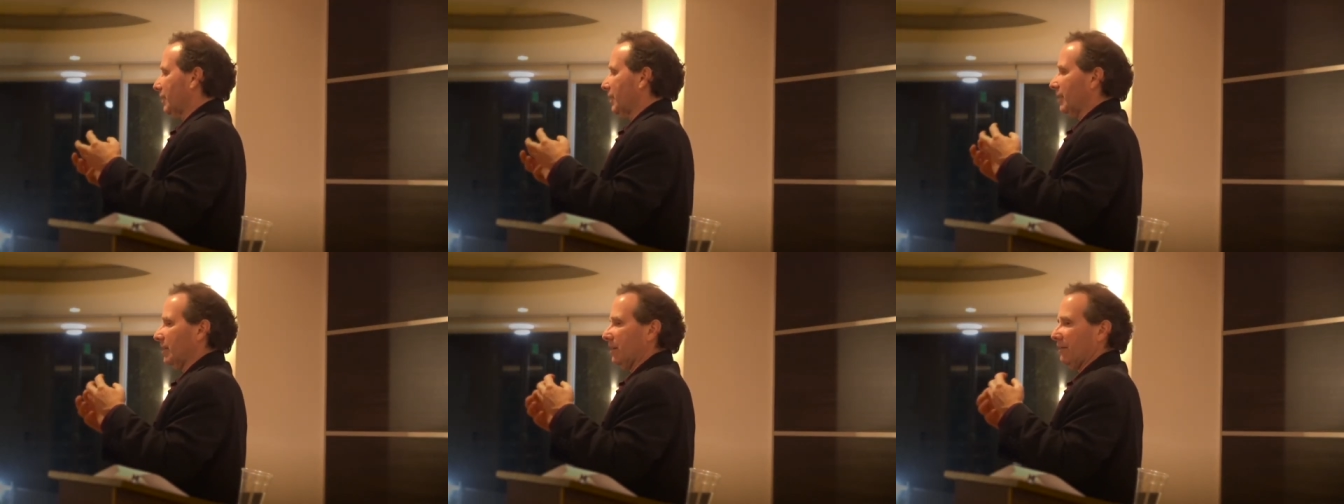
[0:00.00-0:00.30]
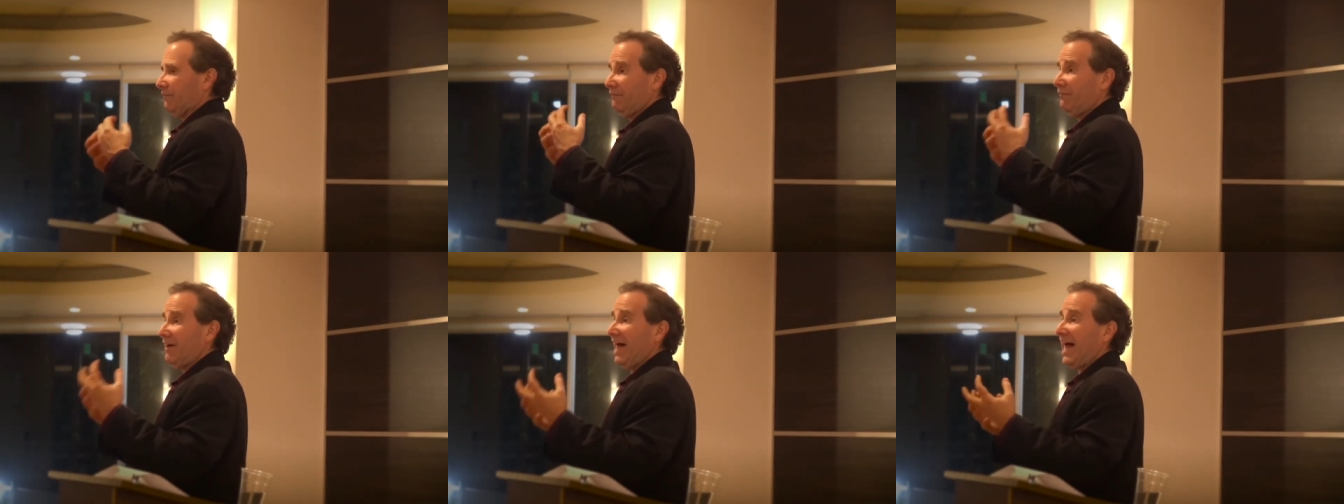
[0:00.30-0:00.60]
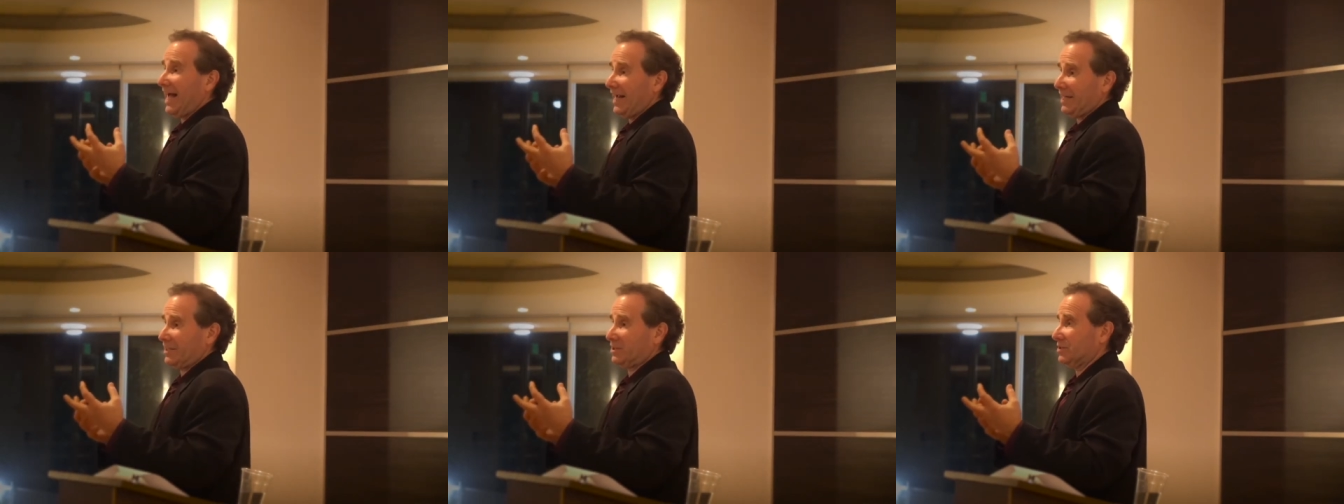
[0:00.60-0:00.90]
the
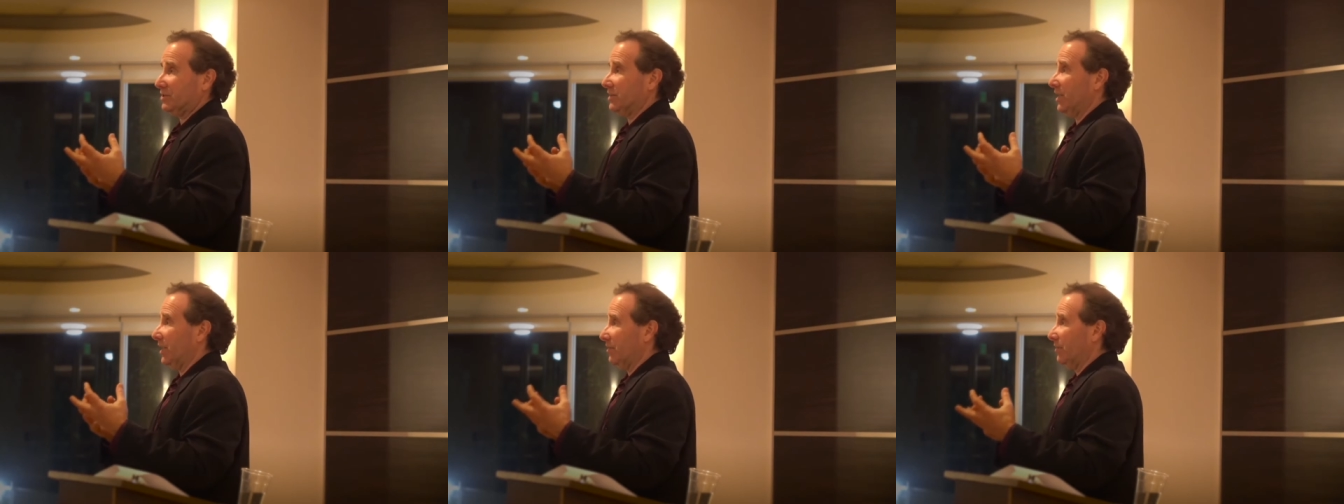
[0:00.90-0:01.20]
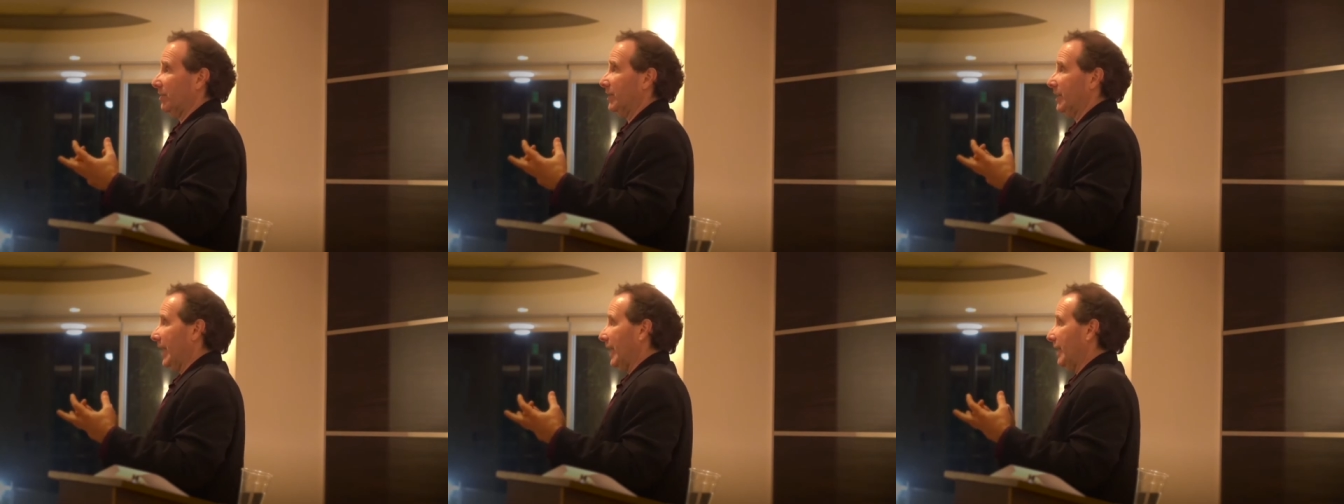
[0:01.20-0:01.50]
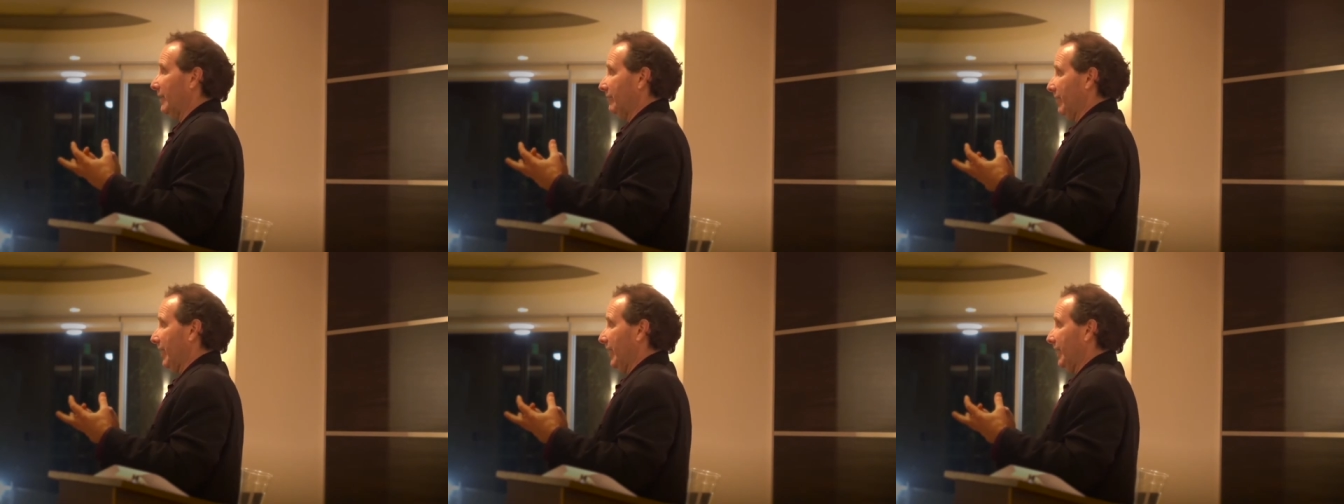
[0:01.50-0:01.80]
facts that are in that
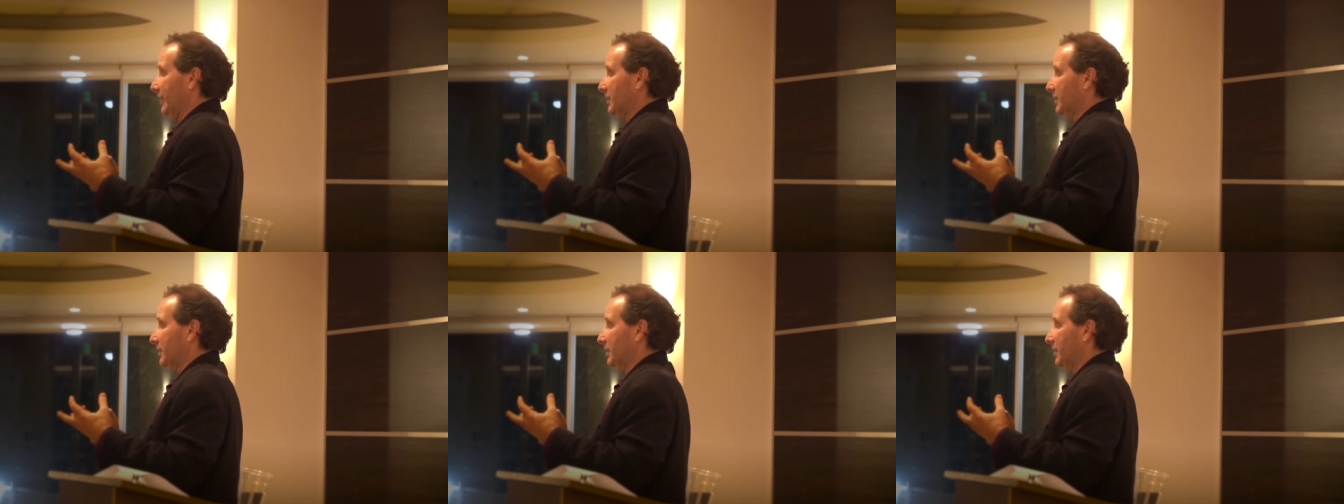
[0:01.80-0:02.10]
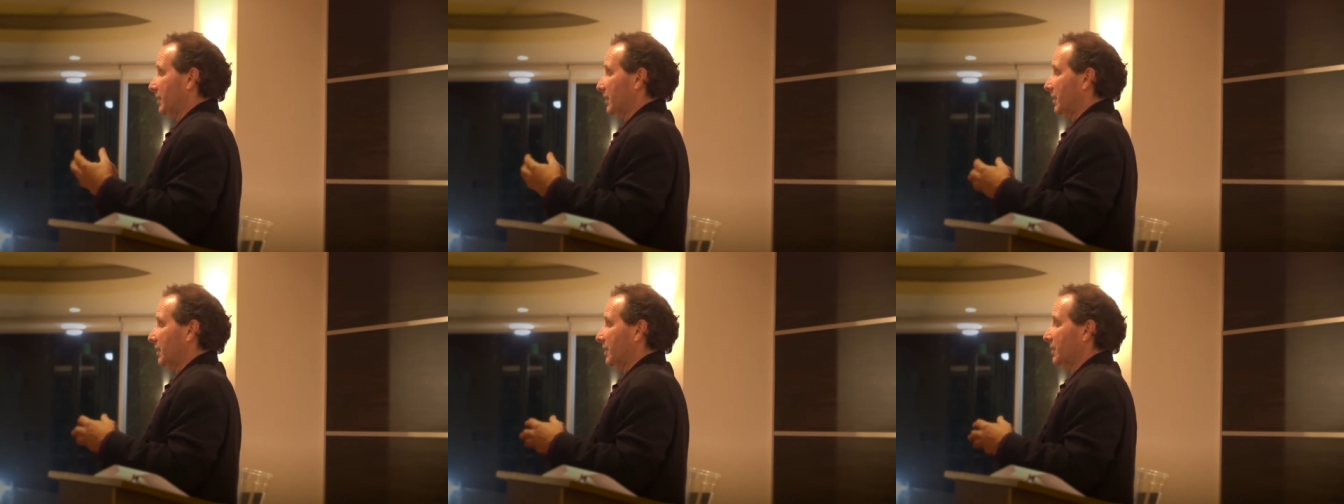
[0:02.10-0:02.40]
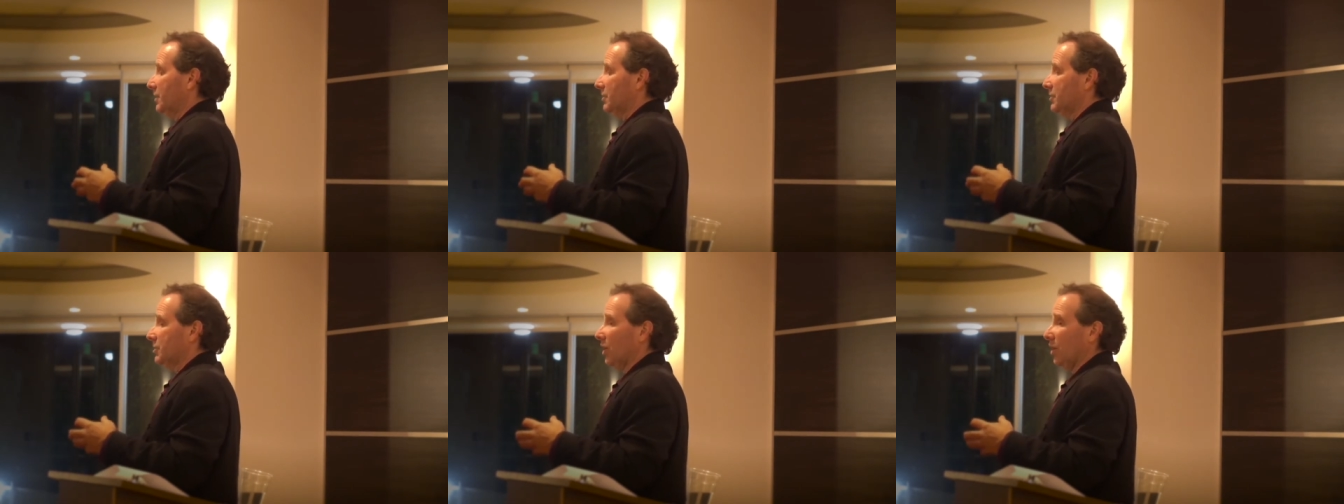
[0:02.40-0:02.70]
event.
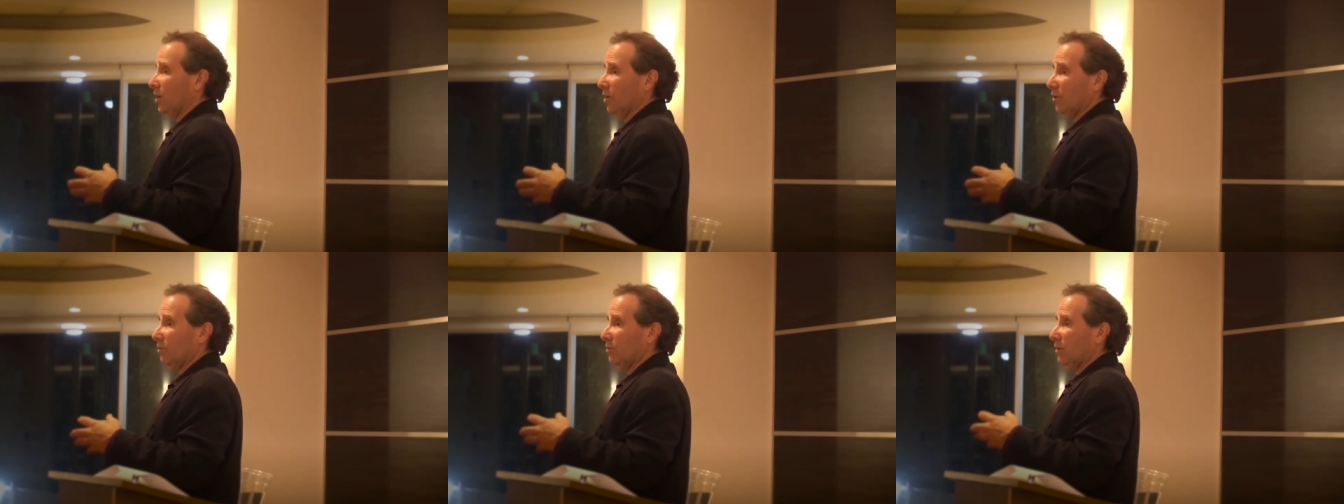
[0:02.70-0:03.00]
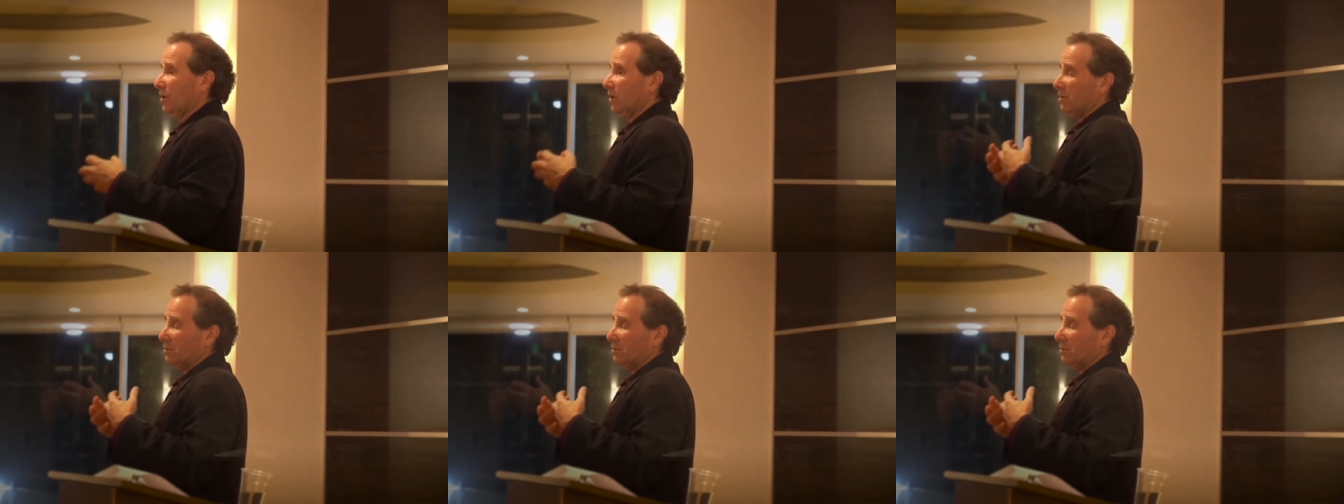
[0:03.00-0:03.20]
So,